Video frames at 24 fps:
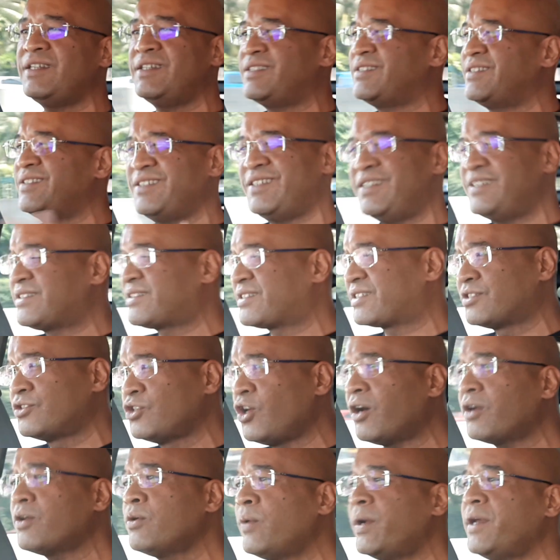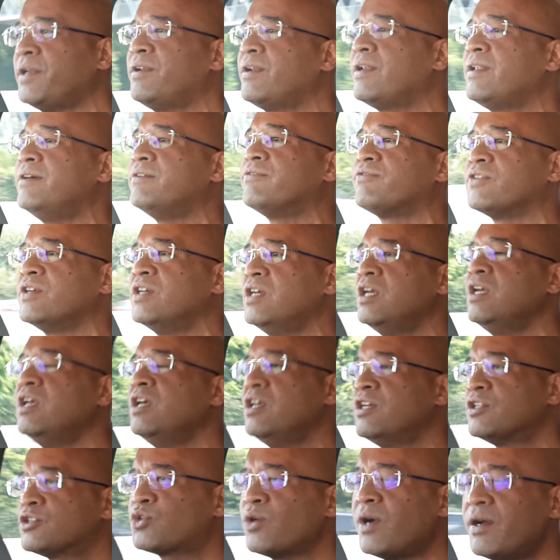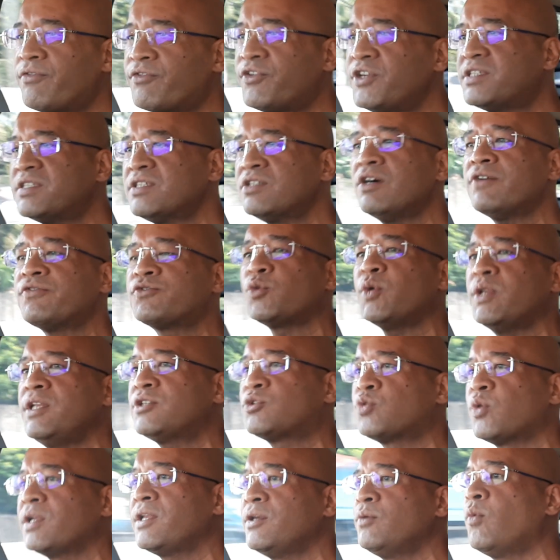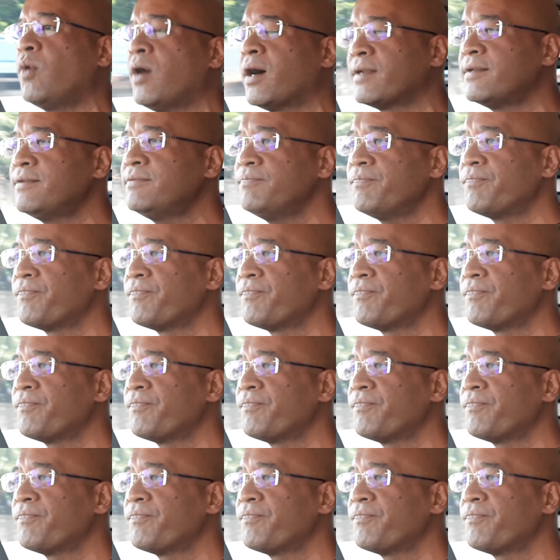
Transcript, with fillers: It, it's not a way to live. So I've written off twenty twenty-one.